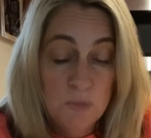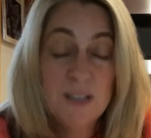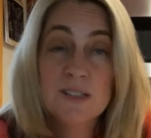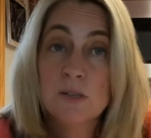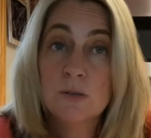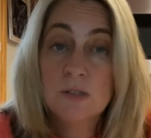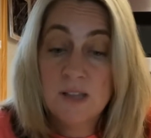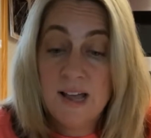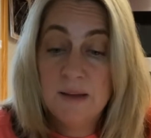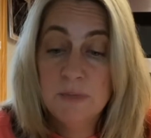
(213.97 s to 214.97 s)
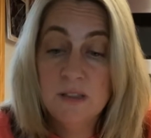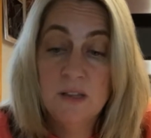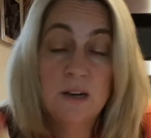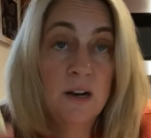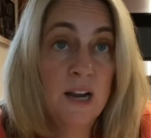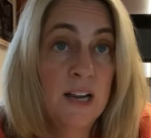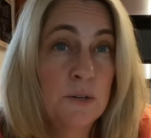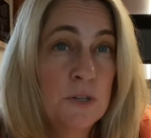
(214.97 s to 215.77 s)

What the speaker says: because there's lime in there, I